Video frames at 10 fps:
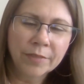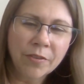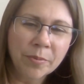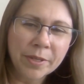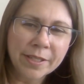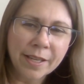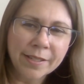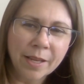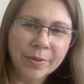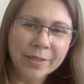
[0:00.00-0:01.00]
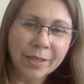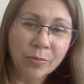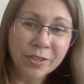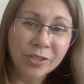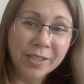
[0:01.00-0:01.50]
Everybody says that, but it's like,
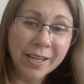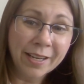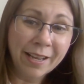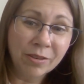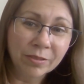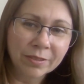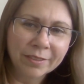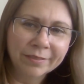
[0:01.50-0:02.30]
well, then just take it out.